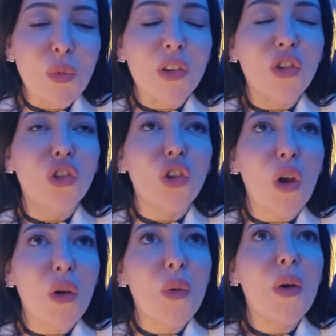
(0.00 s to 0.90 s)
we're
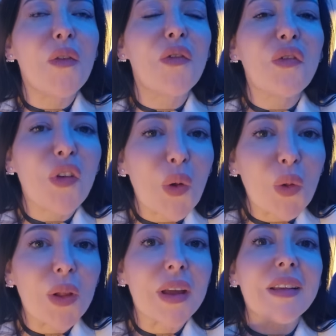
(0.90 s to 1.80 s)
so
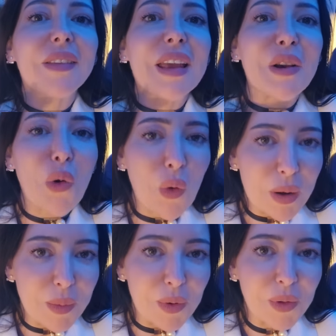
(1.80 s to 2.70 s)
full. It's
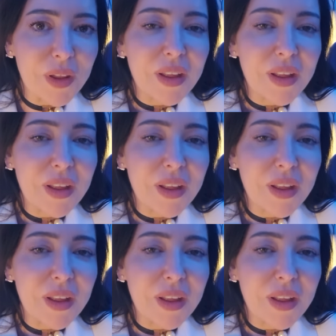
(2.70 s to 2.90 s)
incredible.